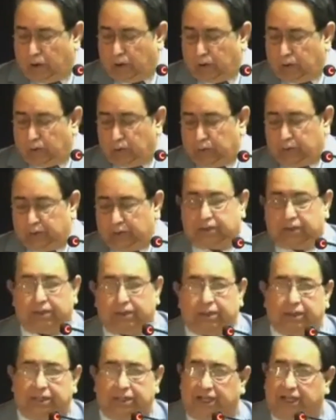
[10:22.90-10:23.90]
Now,
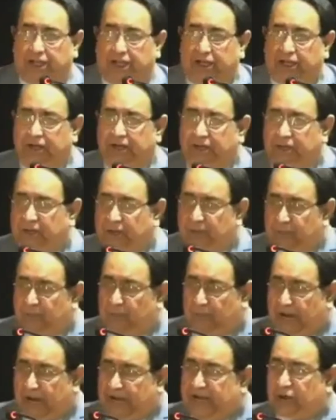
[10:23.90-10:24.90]

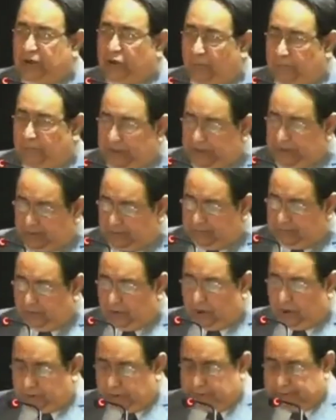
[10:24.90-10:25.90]
my topic
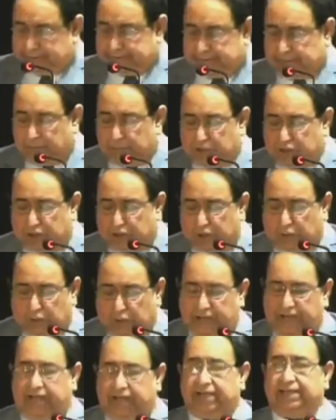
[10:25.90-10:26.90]
for
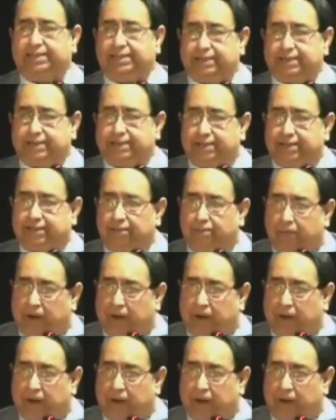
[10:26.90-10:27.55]
submission today is